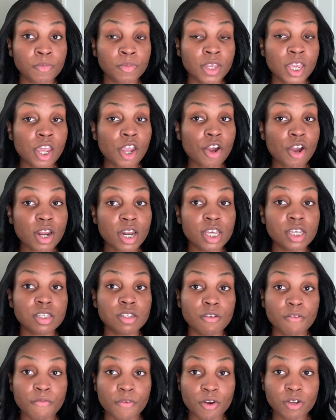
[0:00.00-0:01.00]
Here it is
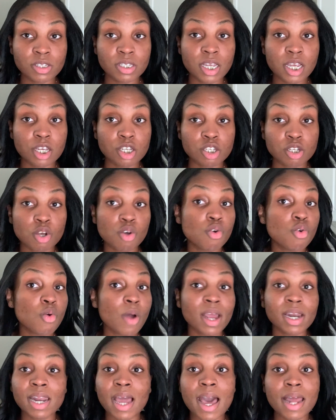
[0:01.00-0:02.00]
the first day of school
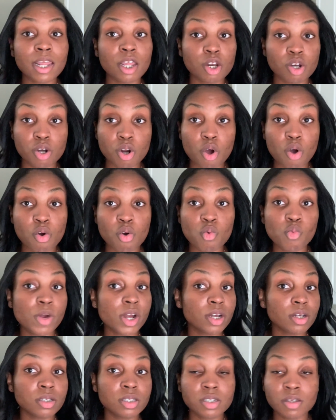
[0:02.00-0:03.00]
and I didn't know
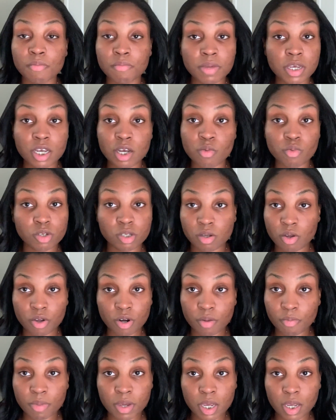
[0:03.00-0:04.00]
where Tamia was going
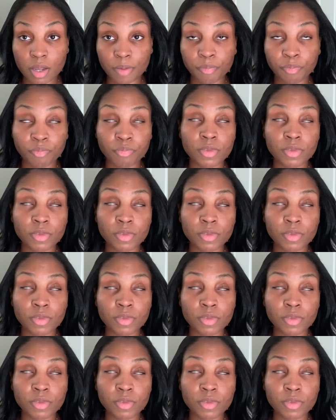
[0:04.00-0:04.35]
to be.